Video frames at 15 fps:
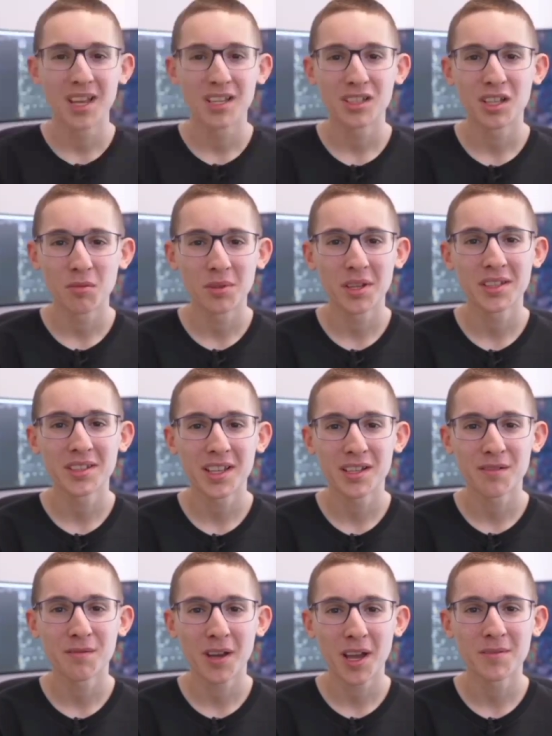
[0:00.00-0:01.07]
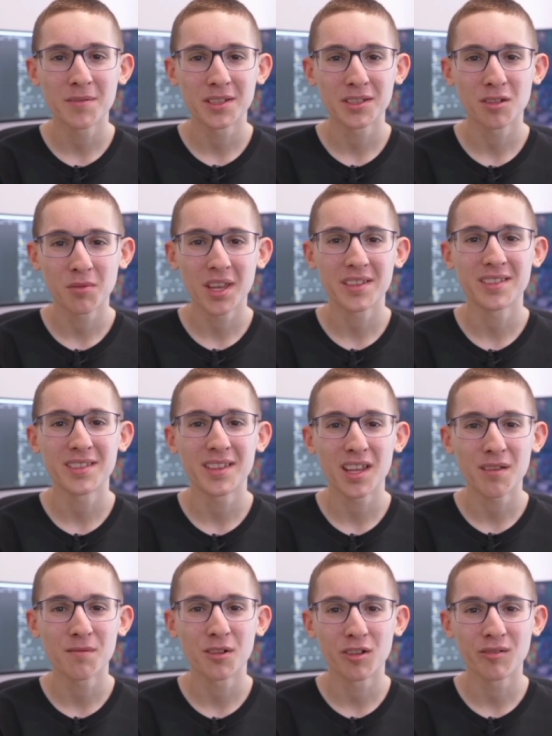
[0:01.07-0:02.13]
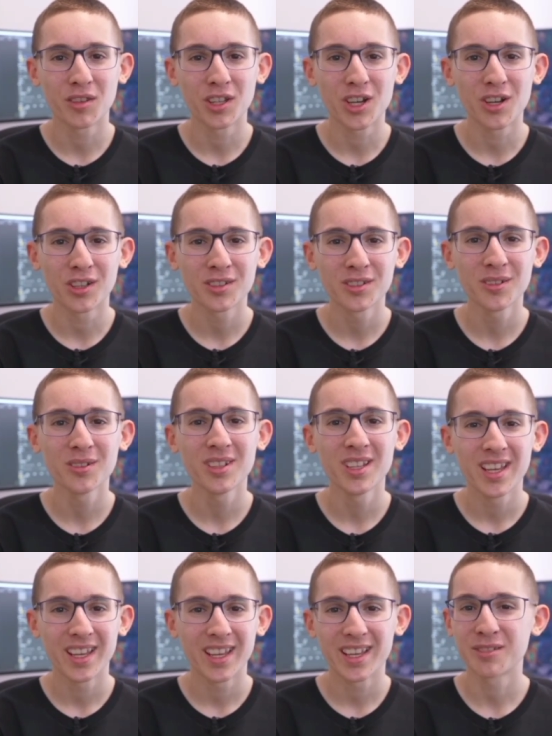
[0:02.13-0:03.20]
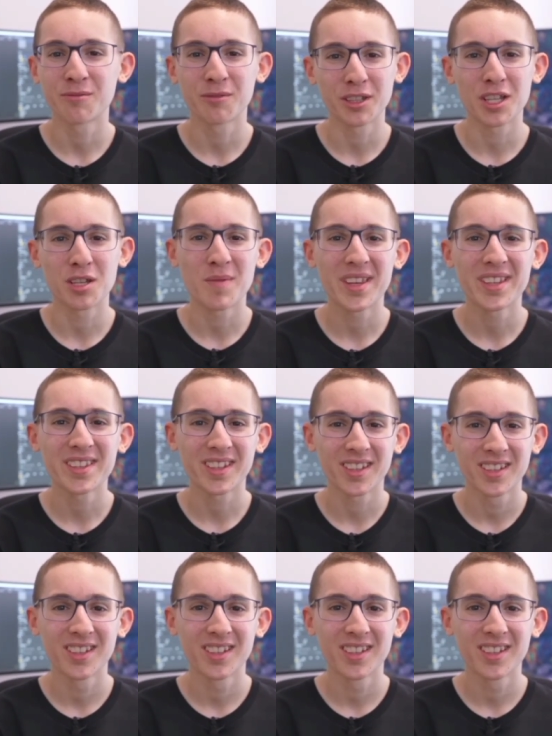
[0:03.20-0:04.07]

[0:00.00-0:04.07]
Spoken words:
to PlayStation 5, in some cases they even own the console, it's really amazing.